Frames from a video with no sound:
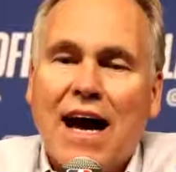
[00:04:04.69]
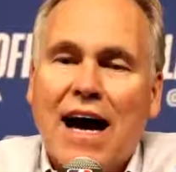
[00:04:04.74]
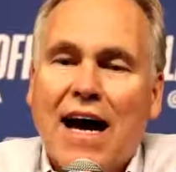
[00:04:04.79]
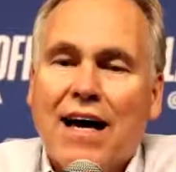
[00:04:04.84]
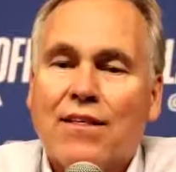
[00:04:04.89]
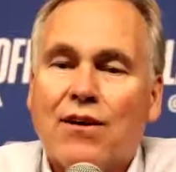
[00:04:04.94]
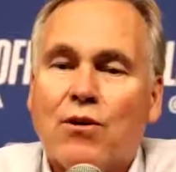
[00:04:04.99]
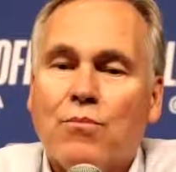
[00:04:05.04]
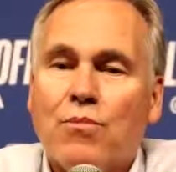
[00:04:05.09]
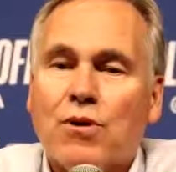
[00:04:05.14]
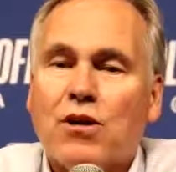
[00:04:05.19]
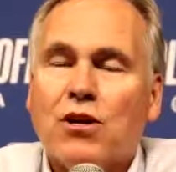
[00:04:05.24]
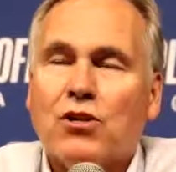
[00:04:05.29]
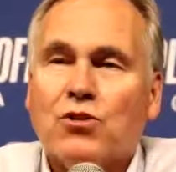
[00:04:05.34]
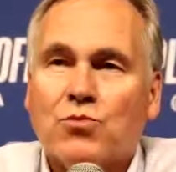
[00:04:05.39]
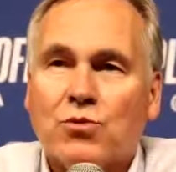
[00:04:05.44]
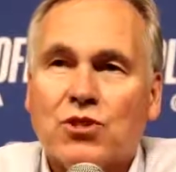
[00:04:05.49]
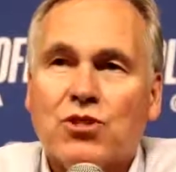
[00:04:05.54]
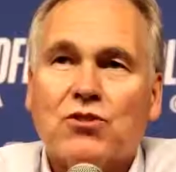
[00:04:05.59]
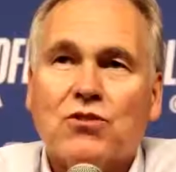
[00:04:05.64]
I thought
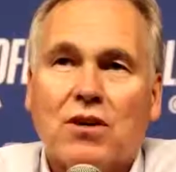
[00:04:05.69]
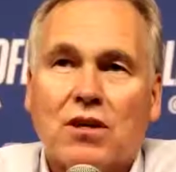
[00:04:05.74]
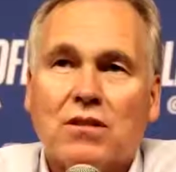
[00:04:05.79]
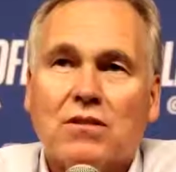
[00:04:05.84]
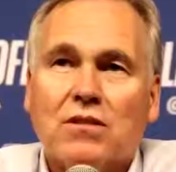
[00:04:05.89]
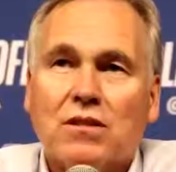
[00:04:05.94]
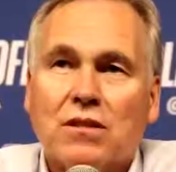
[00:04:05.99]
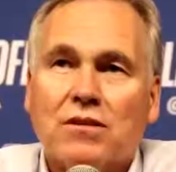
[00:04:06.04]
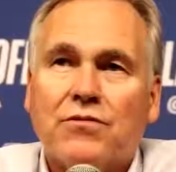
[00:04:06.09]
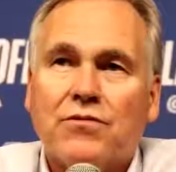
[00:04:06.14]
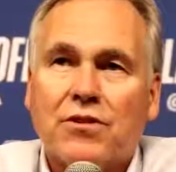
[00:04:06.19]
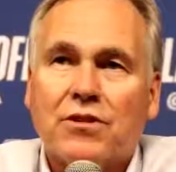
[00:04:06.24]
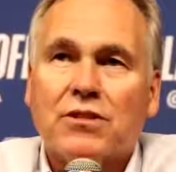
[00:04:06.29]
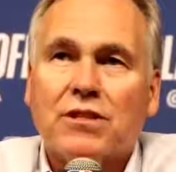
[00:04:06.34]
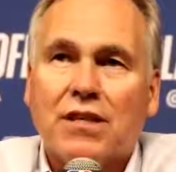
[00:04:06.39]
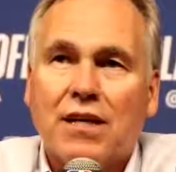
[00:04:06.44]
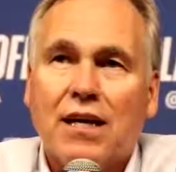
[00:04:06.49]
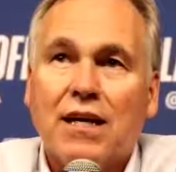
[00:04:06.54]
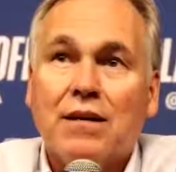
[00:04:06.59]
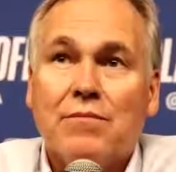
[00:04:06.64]
because we struggled in the
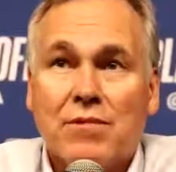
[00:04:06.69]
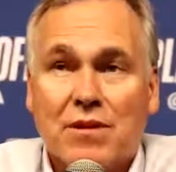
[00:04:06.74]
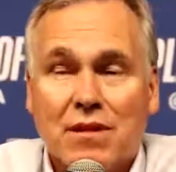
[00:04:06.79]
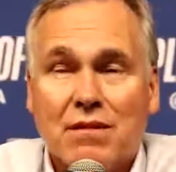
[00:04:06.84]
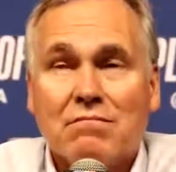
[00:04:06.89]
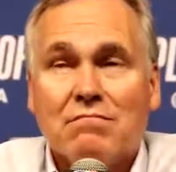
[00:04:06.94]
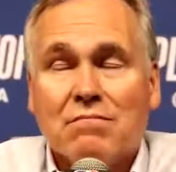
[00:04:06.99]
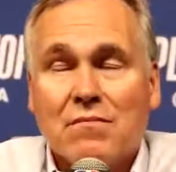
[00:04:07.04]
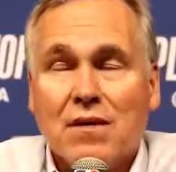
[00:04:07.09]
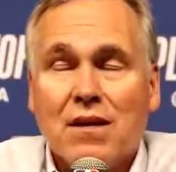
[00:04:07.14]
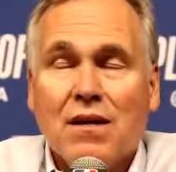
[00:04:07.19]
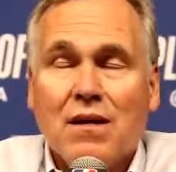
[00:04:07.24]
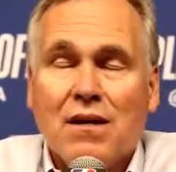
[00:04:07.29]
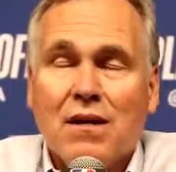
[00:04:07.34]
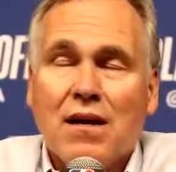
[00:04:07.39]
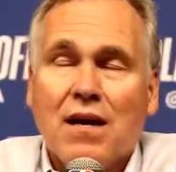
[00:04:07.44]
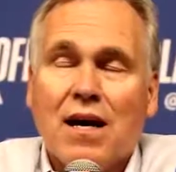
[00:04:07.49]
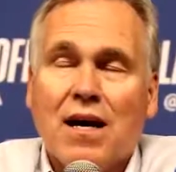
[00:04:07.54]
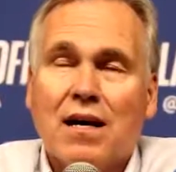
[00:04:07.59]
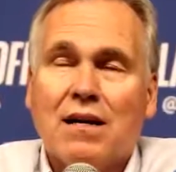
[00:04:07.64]
first game and
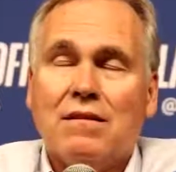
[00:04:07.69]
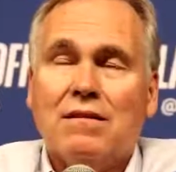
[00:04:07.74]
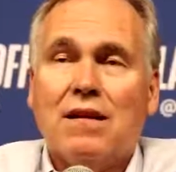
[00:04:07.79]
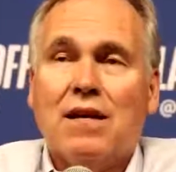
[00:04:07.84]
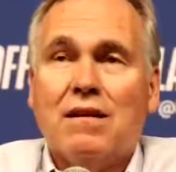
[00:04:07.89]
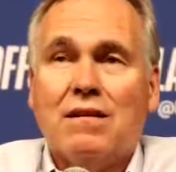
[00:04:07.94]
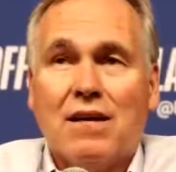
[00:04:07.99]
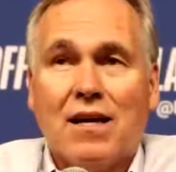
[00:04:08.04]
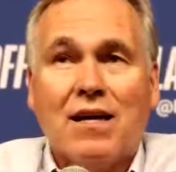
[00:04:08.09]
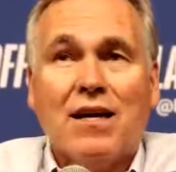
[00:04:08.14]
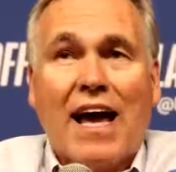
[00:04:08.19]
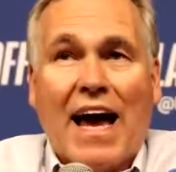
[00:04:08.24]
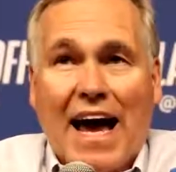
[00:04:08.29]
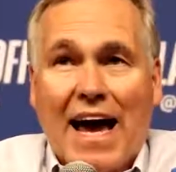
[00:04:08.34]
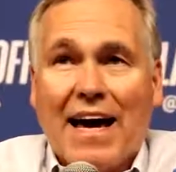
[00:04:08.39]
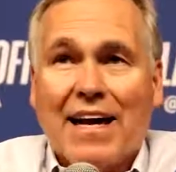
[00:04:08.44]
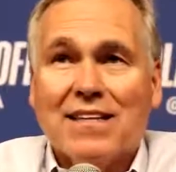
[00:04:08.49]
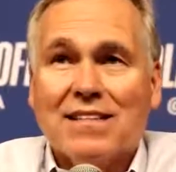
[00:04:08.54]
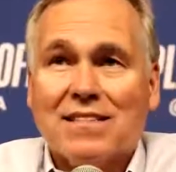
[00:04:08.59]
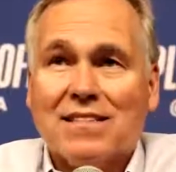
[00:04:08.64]
and uh, they
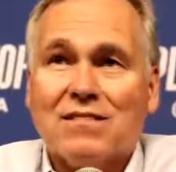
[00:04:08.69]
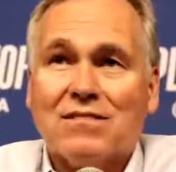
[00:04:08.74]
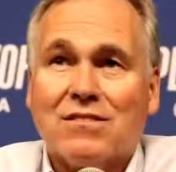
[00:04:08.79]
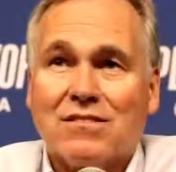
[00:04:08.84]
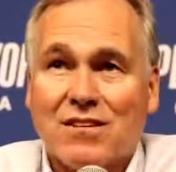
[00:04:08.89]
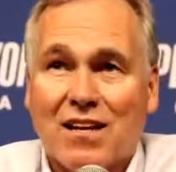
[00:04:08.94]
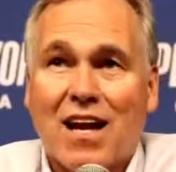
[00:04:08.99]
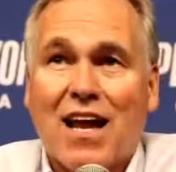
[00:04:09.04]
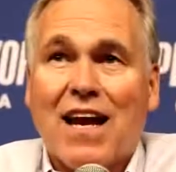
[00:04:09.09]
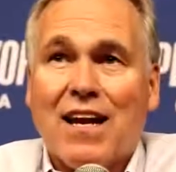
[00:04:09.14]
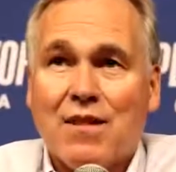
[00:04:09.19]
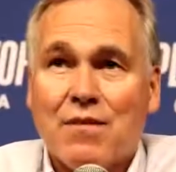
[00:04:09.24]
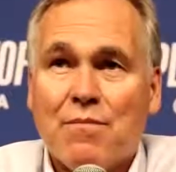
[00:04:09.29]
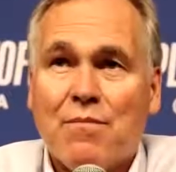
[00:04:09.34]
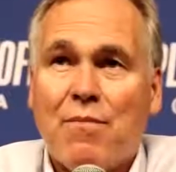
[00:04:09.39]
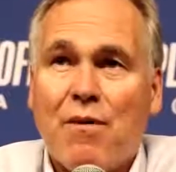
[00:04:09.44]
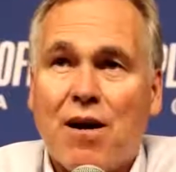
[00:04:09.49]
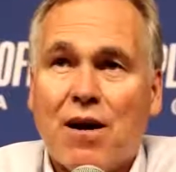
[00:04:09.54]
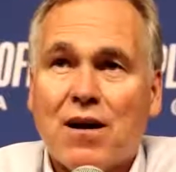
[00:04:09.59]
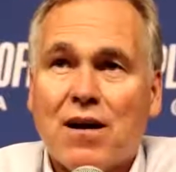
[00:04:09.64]
had us, or a lot of
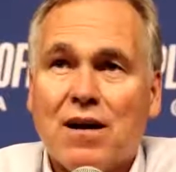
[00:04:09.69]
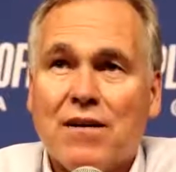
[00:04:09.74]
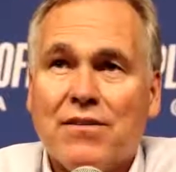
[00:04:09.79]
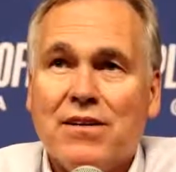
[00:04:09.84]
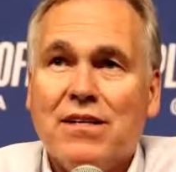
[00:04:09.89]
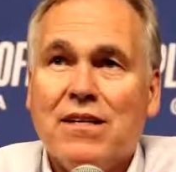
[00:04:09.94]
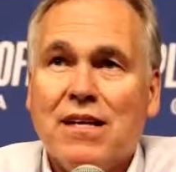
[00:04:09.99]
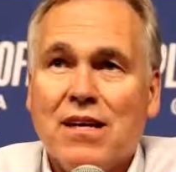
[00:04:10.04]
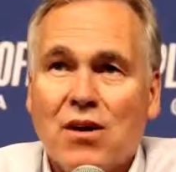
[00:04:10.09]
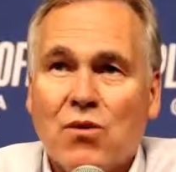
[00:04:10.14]
the part of it.